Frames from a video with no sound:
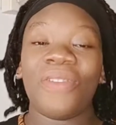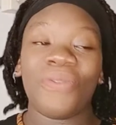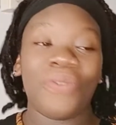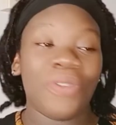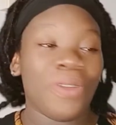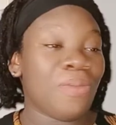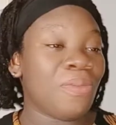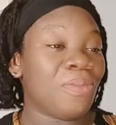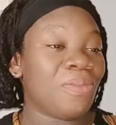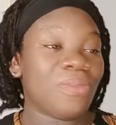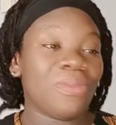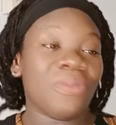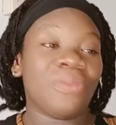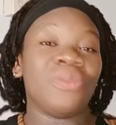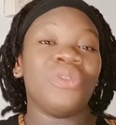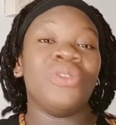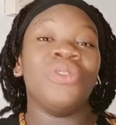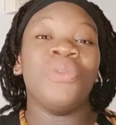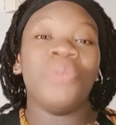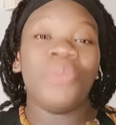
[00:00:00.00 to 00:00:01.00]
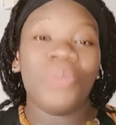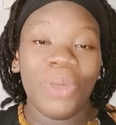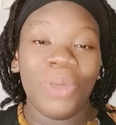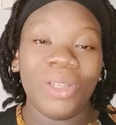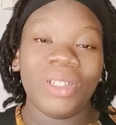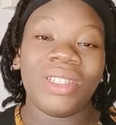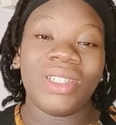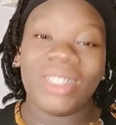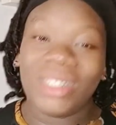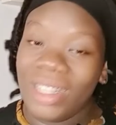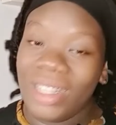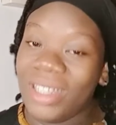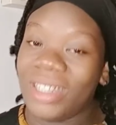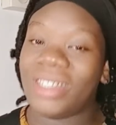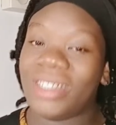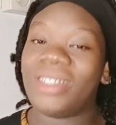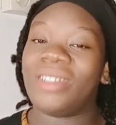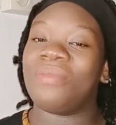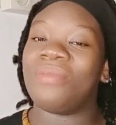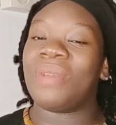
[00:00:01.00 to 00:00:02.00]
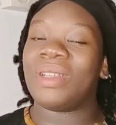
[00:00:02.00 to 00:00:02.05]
from newborn stage.